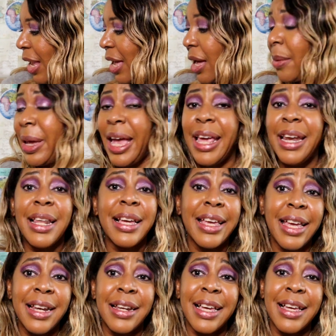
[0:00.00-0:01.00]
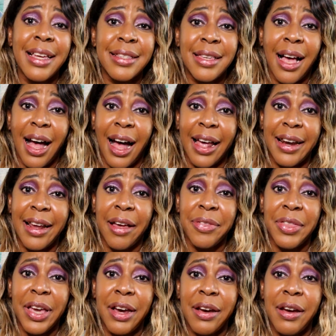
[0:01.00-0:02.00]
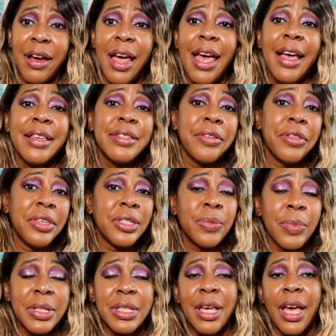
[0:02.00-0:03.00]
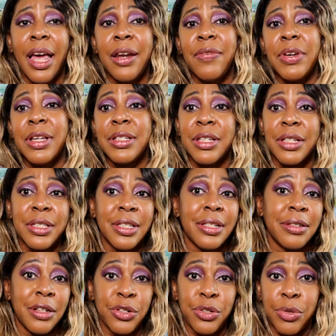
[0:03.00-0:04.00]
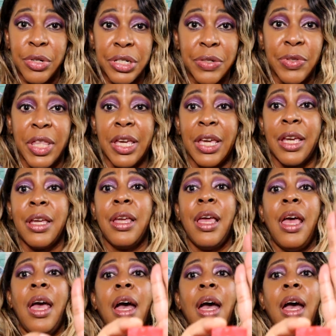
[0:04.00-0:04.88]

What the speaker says: And again, it gets hot out there, so this one's kind of just a Trish thing.